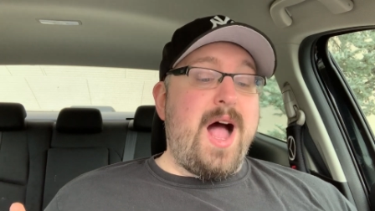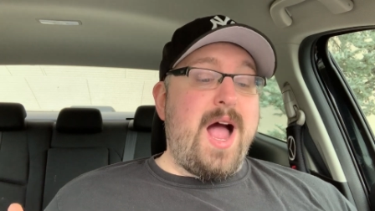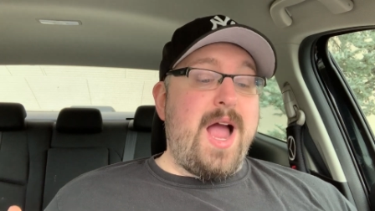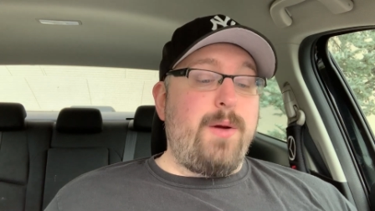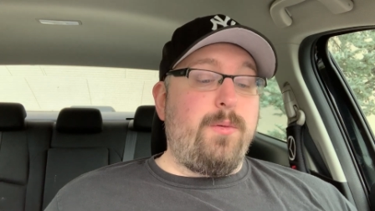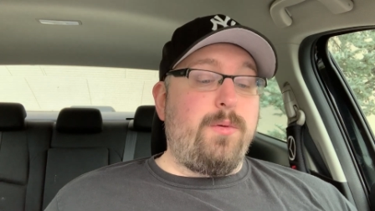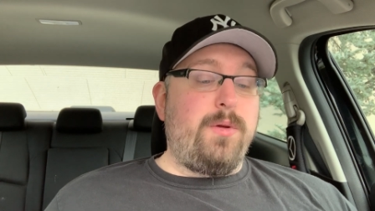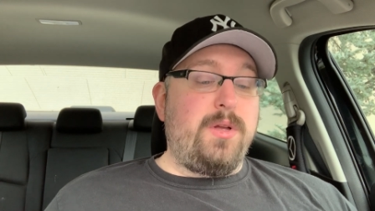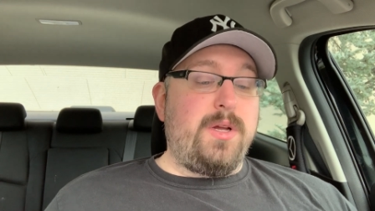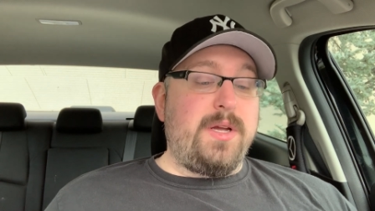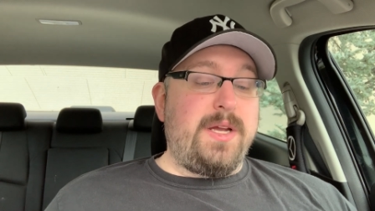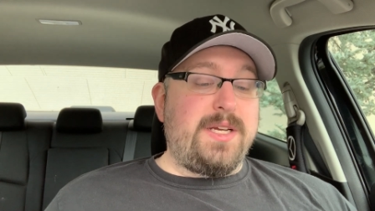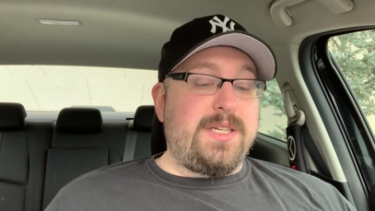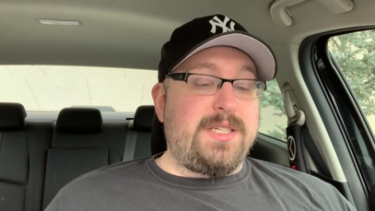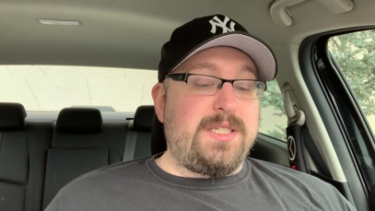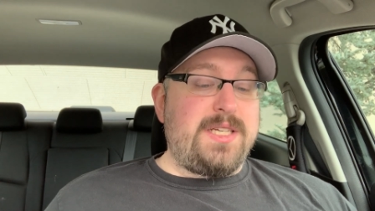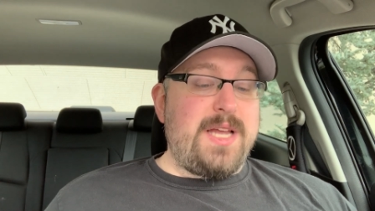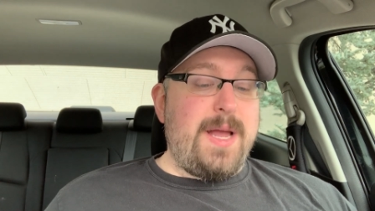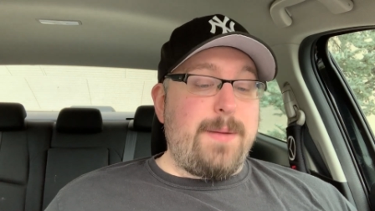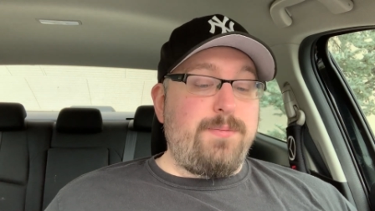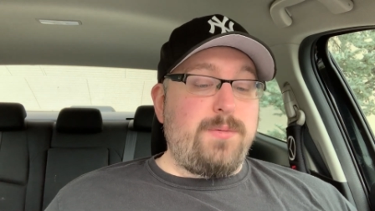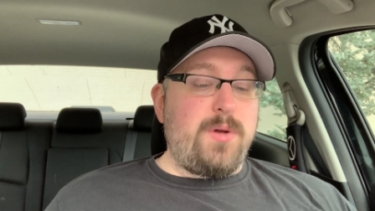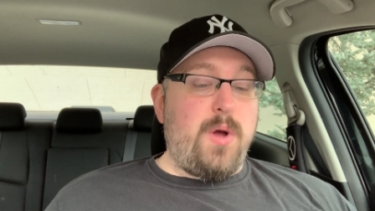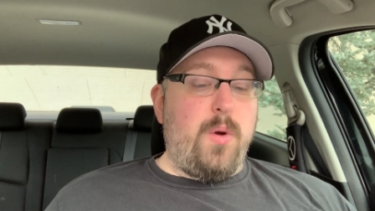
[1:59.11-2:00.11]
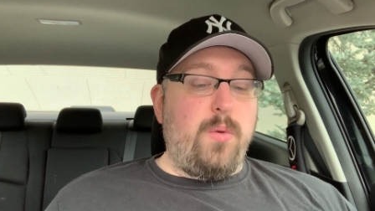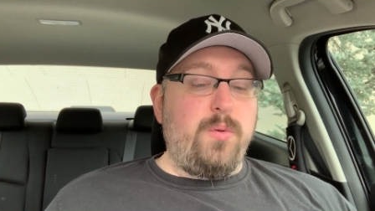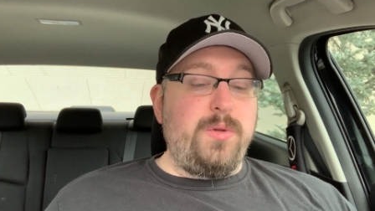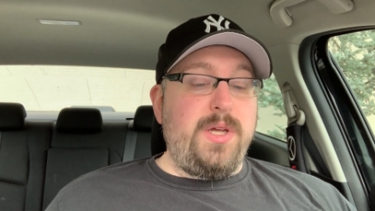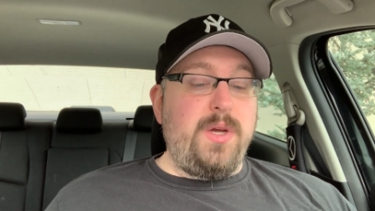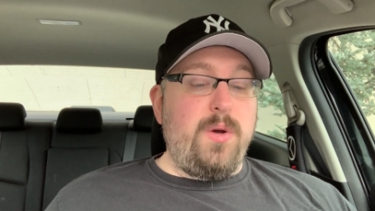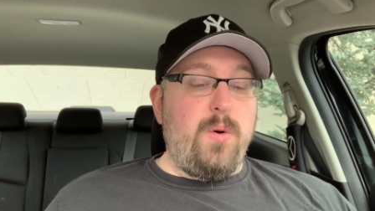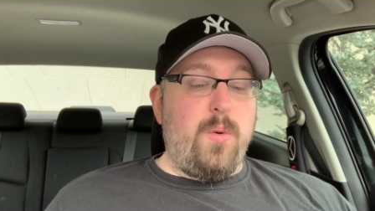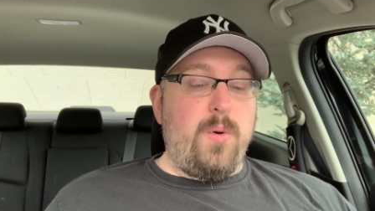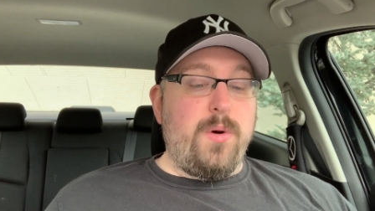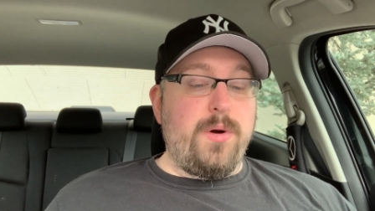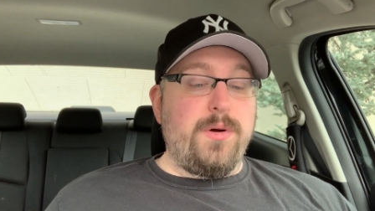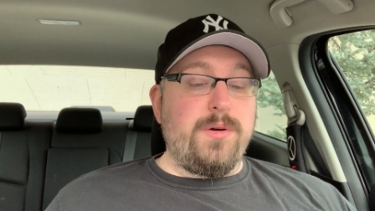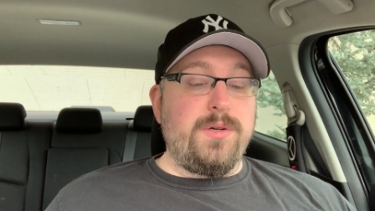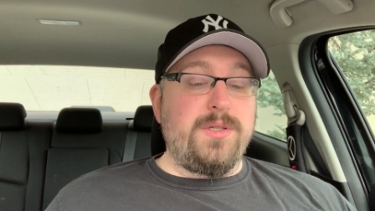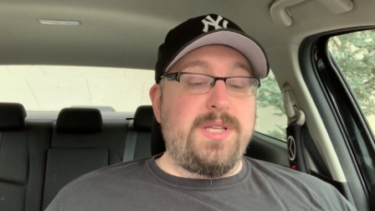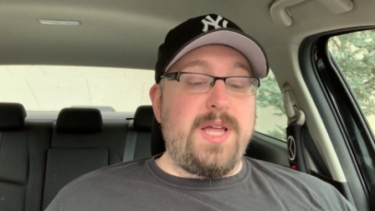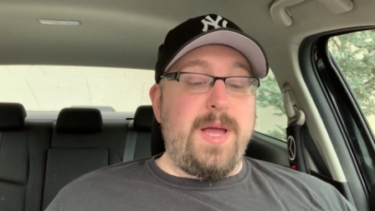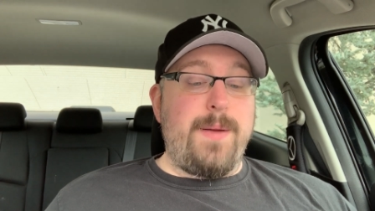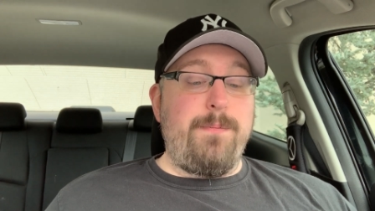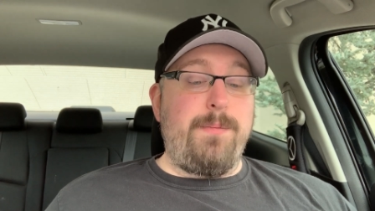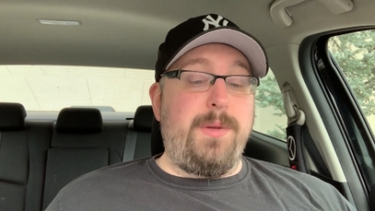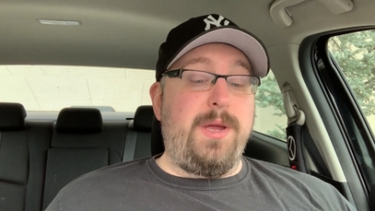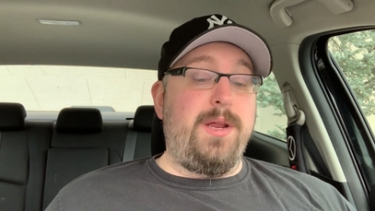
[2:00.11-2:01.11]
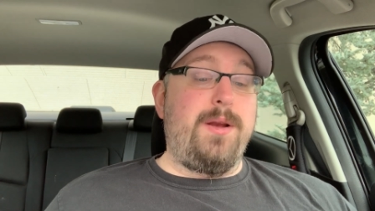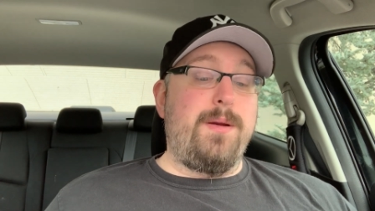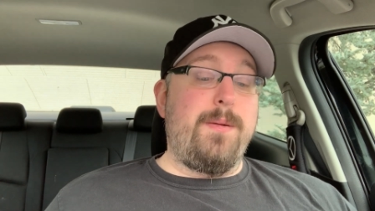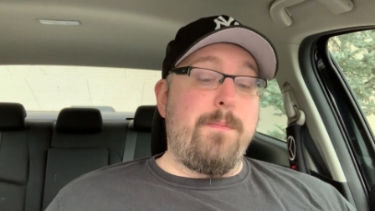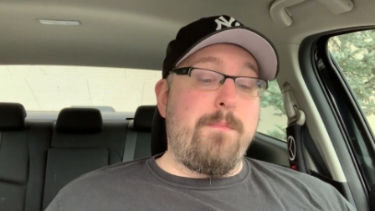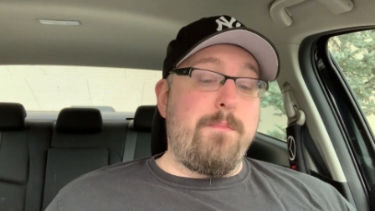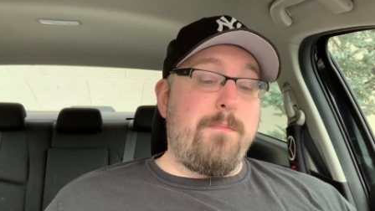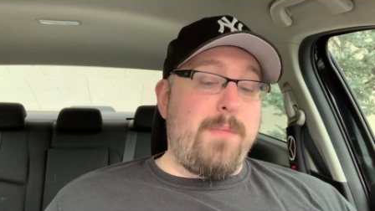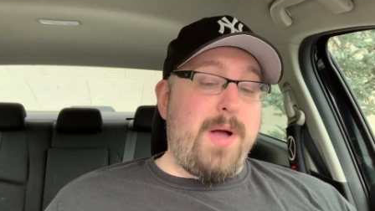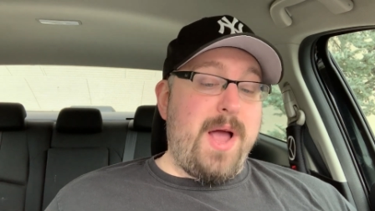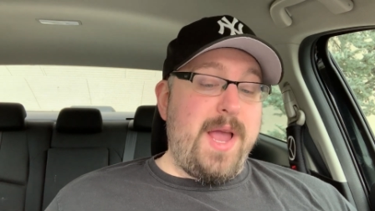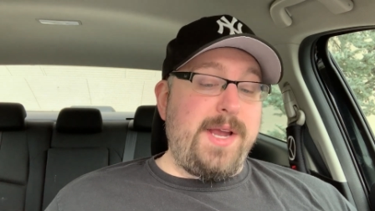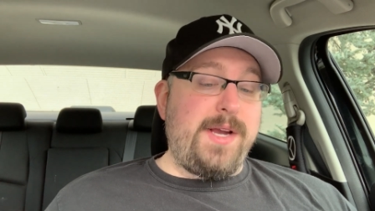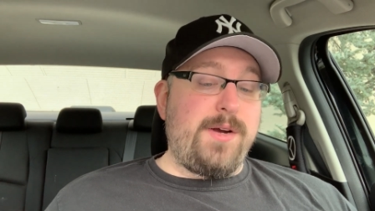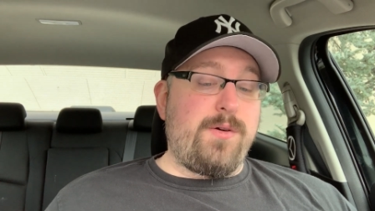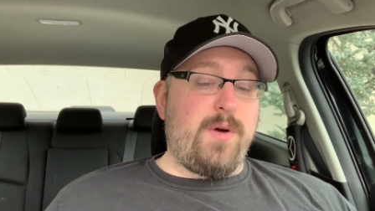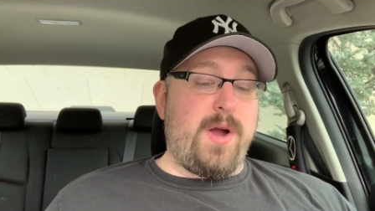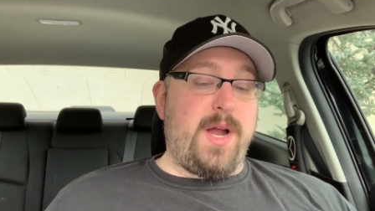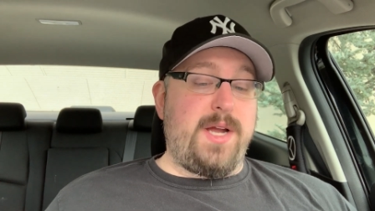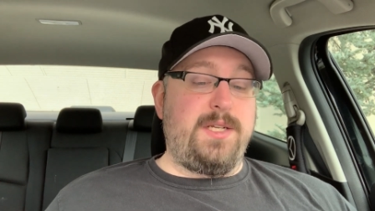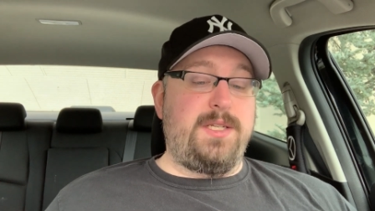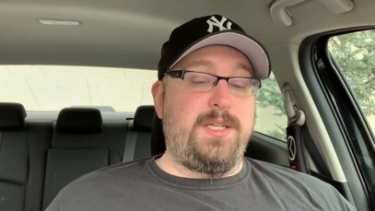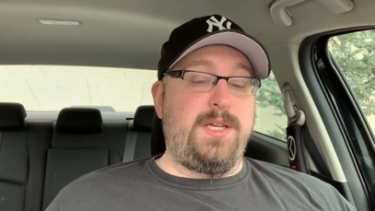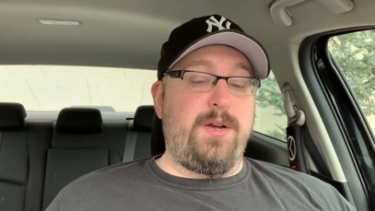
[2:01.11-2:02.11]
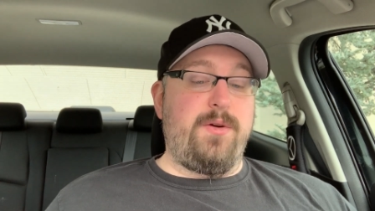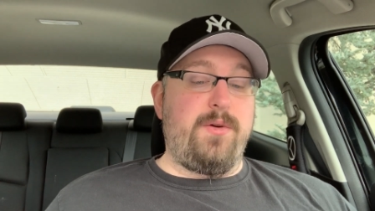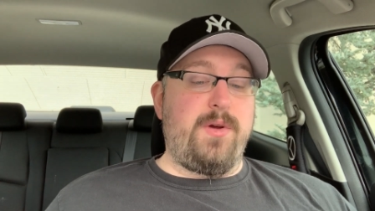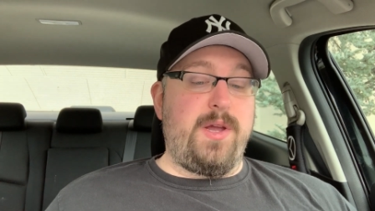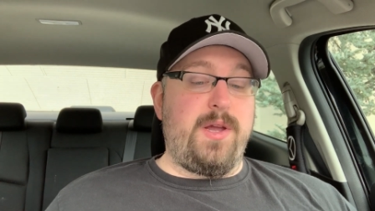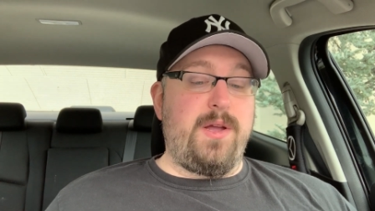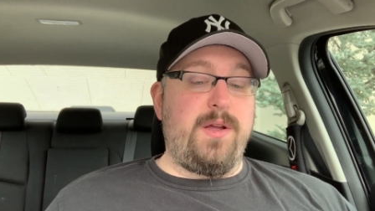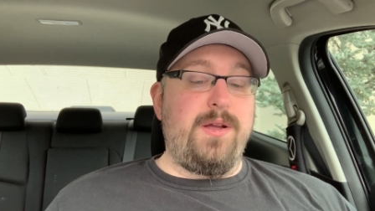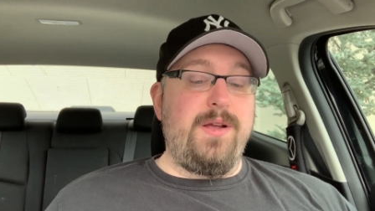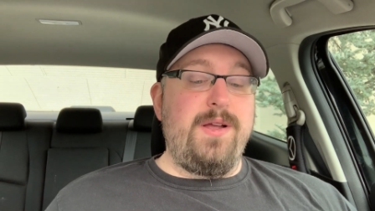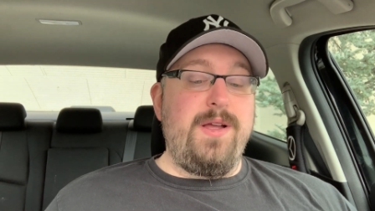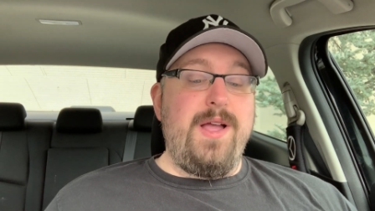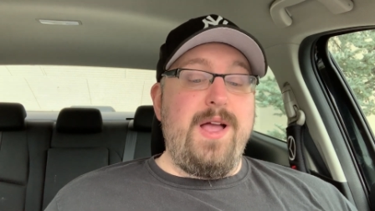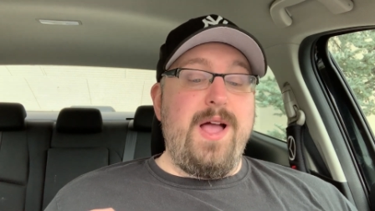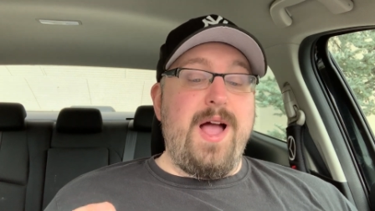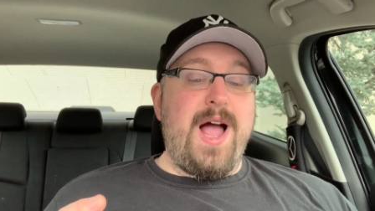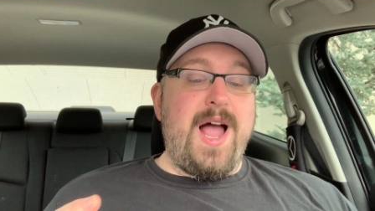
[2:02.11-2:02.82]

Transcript: I will accept only orders that meet my criteria.